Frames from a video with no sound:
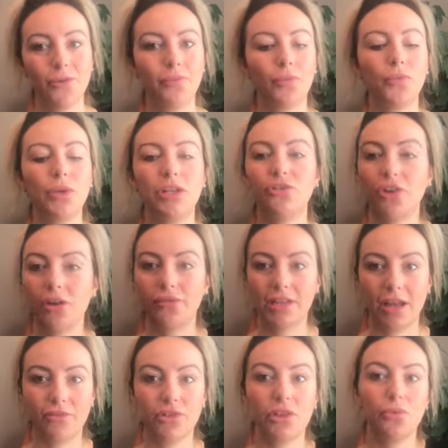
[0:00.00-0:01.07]
We drove down
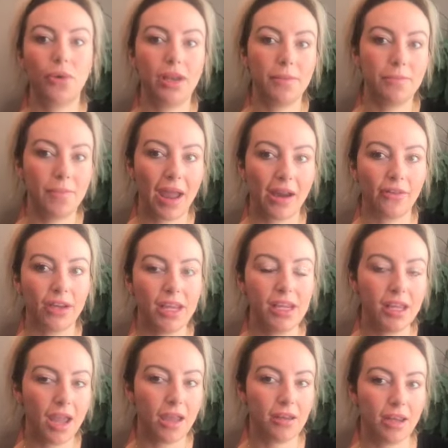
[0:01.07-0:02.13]
to the one in Barrie
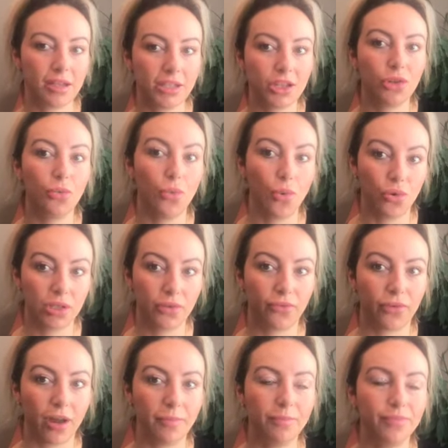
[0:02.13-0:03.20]
next to the
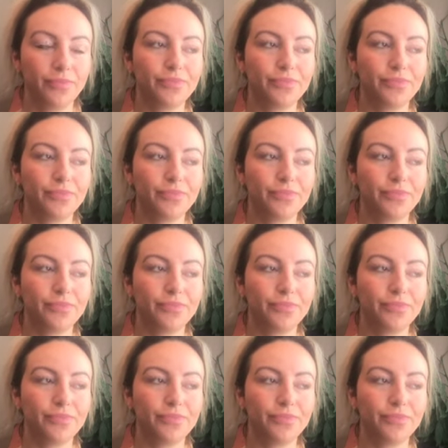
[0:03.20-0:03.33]
waterfront.